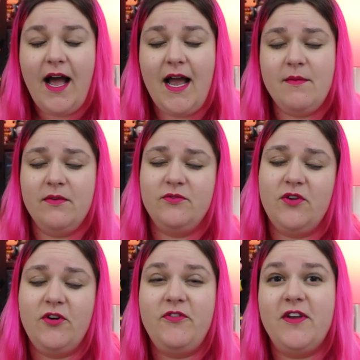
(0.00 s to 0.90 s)
don't
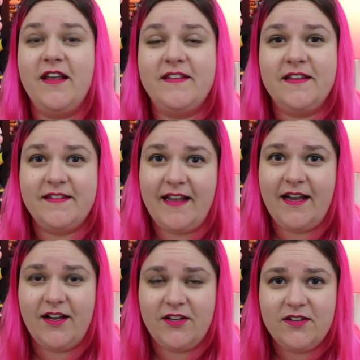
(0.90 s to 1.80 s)
know if you guys can
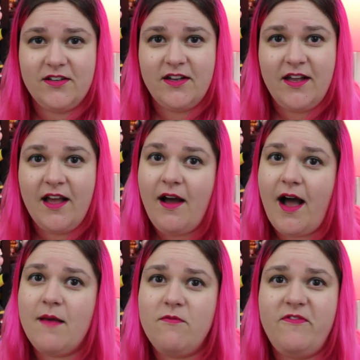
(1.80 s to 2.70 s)
tell,
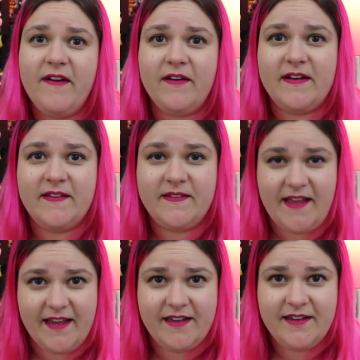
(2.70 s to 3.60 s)
I'm very
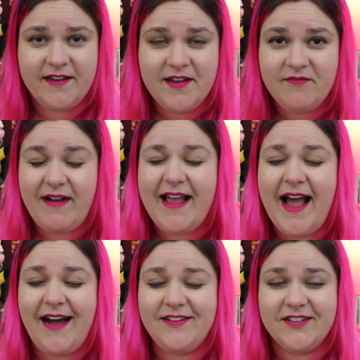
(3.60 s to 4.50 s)
sick. My
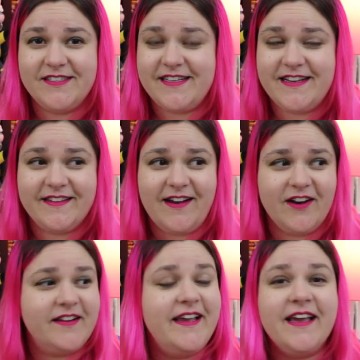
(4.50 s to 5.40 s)
allergies
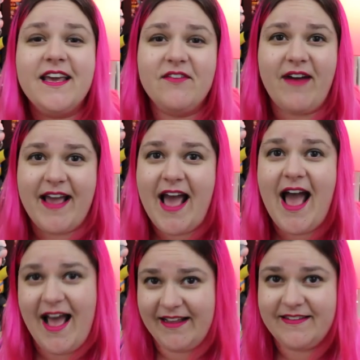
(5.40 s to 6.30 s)
are kicking my
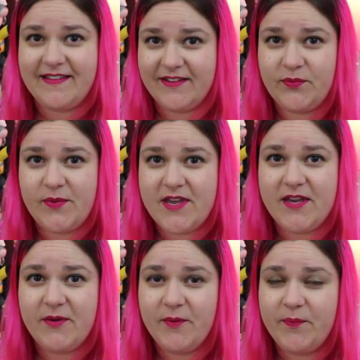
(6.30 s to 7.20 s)
ass this week,
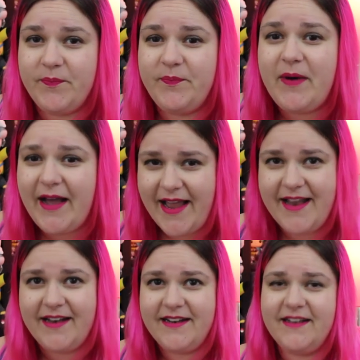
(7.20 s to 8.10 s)

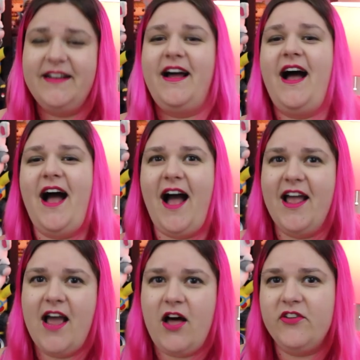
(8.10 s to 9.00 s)
but
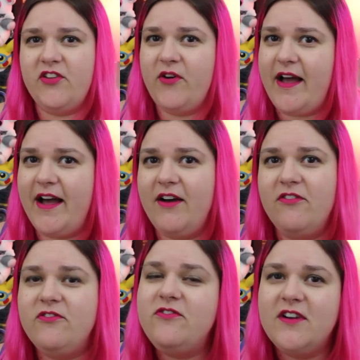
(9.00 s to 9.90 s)
I also
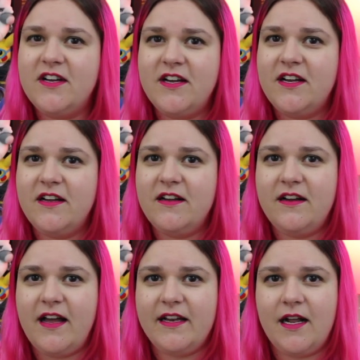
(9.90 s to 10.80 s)
have
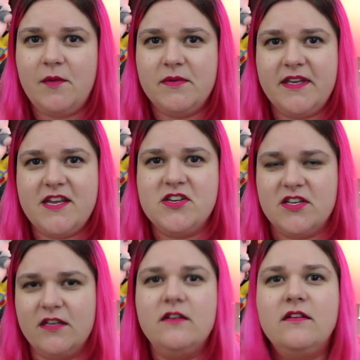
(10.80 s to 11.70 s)
an
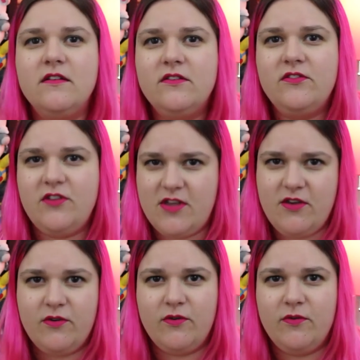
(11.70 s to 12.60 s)
obligation to
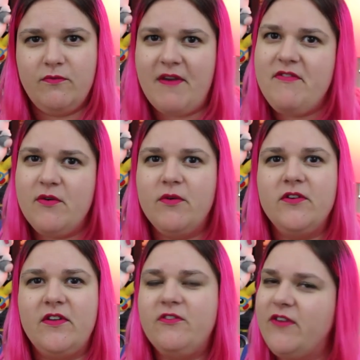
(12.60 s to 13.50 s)
you, my
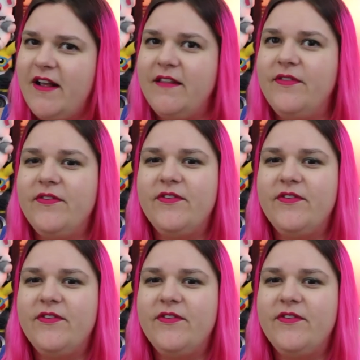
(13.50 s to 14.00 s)
viewers and friends.